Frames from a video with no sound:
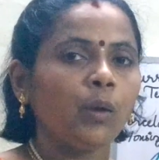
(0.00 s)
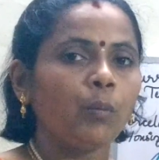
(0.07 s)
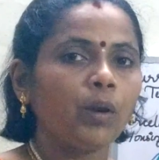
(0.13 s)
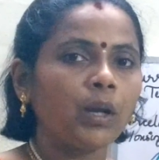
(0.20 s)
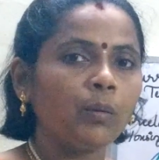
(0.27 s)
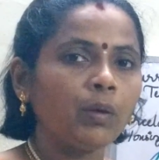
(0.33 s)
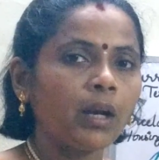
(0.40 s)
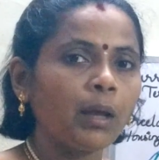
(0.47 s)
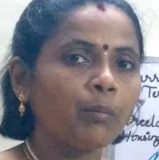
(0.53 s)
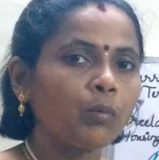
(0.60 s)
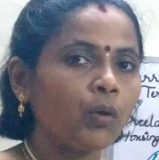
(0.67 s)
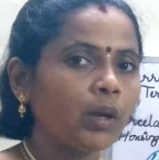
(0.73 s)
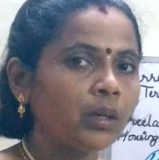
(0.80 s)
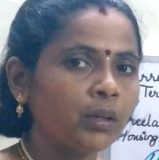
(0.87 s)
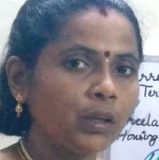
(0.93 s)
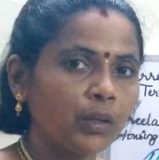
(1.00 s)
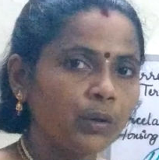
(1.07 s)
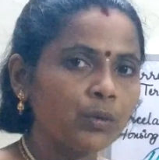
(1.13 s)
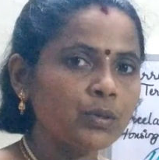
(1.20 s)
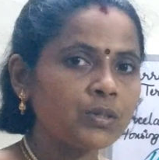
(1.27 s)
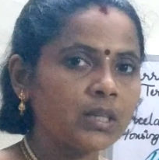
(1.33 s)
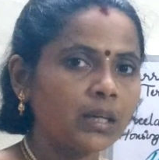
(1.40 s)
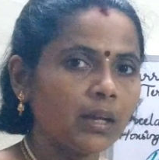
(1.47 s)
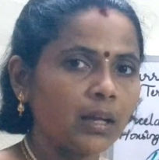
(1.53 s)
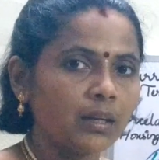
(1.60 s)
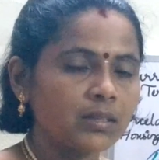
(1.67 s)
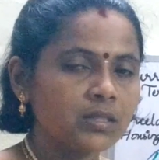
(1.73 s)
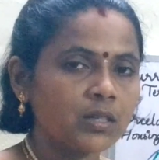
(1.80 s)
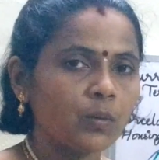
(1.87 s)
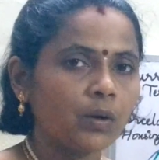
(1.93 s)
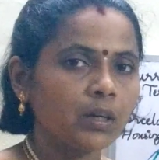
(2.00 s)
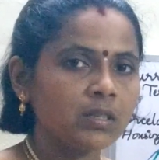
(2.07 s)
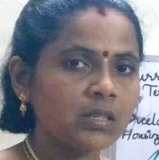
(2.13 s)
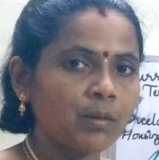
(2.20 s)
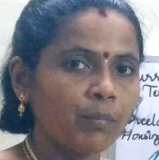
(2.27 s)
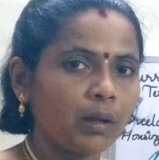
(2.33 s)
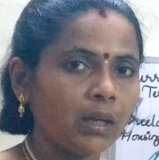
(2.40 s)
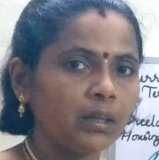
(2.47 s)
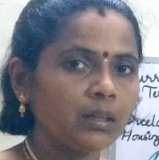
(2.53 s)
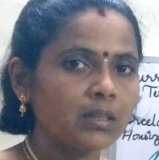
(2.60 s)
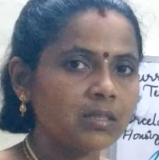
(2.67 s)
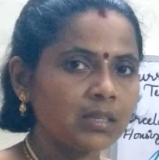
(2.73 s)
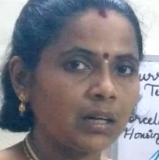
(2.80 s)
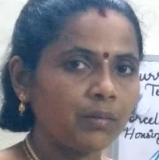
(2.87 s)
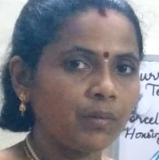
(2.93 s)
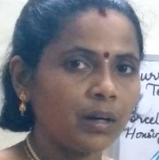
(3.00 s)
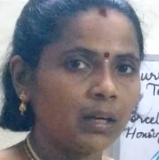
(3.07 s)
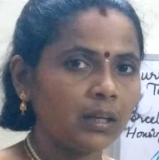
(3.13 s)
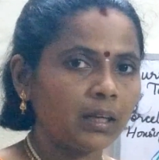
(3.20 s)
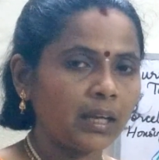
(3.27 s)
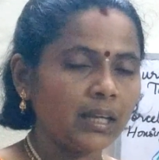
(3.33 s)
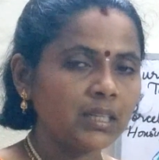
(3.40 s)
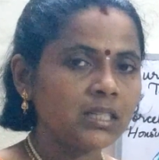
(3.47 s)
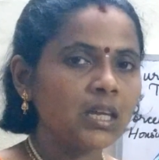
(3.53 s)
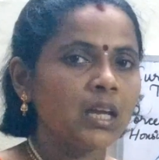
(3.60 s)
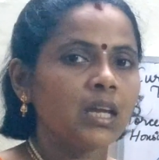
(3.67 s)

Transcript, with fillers: whenever I am going to use that arrestor, what is the main disadvantage?